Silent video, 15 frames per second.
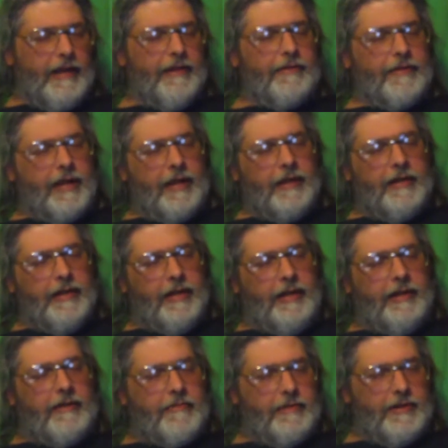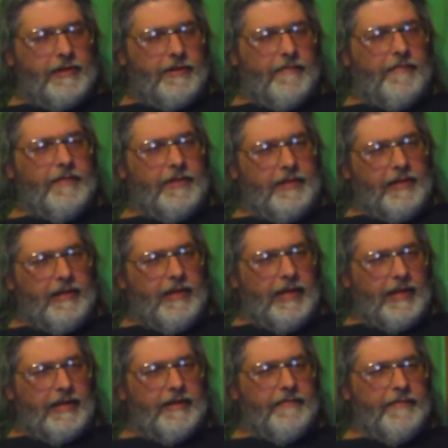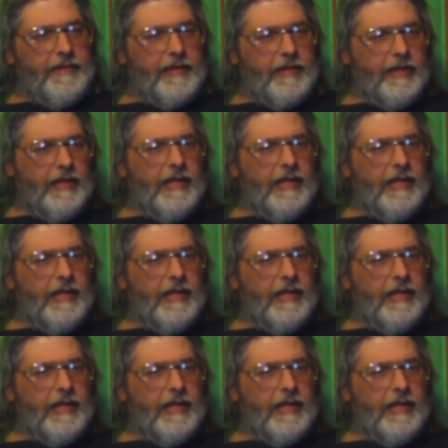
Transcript: I'm trying to increase the physical activity